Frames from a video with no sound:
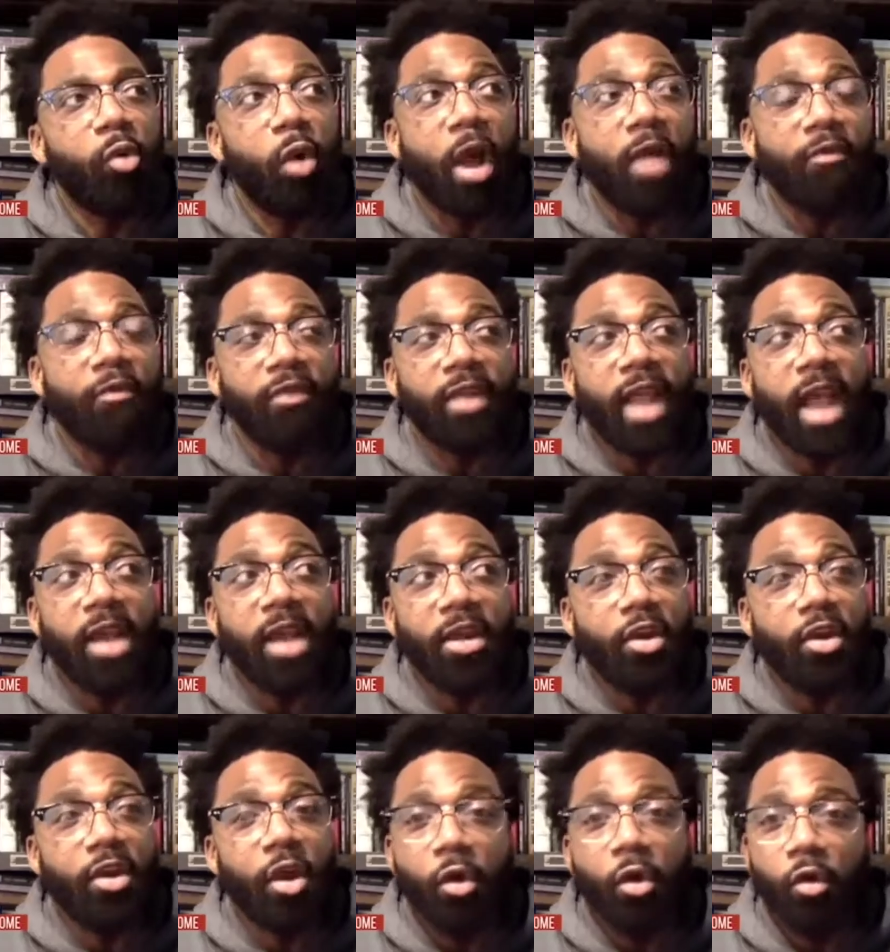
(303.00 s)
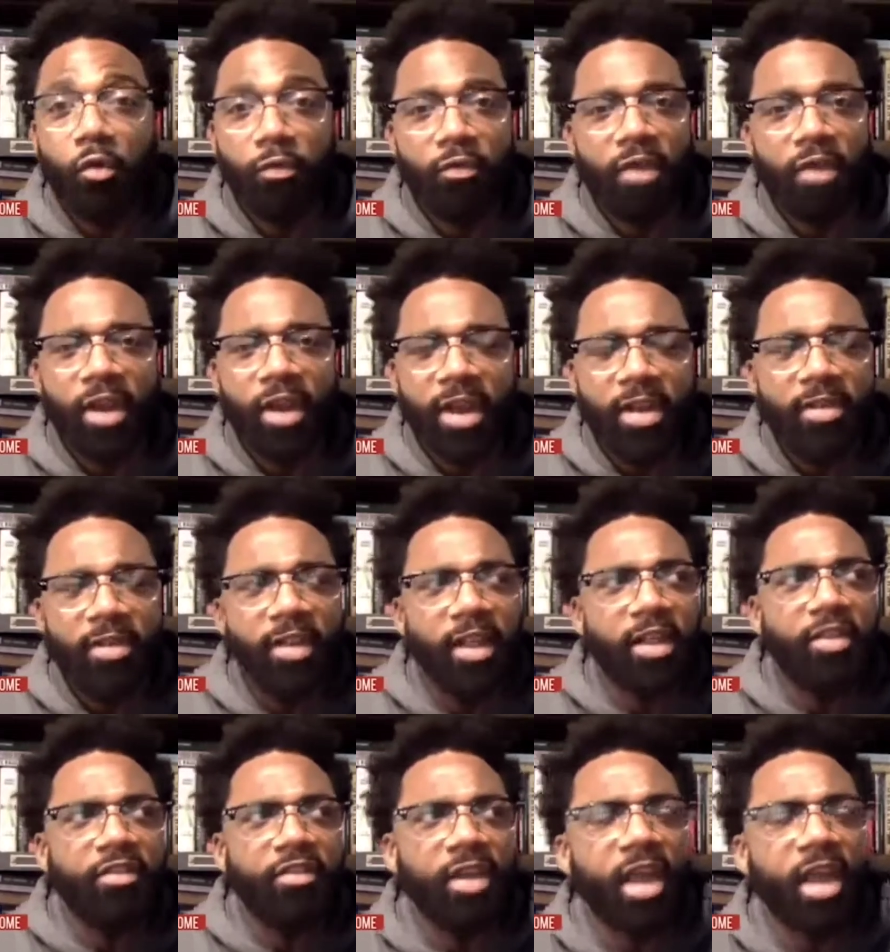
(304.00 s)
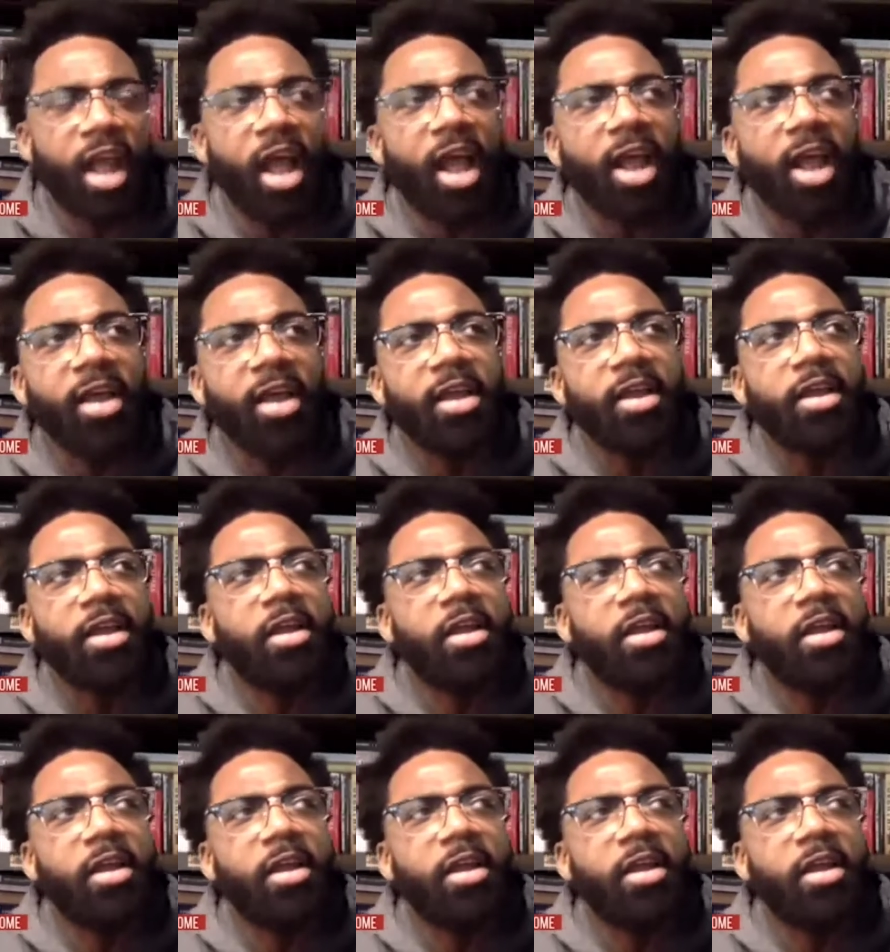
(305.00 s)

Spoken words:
I've gotten to know, and very intelligent guy,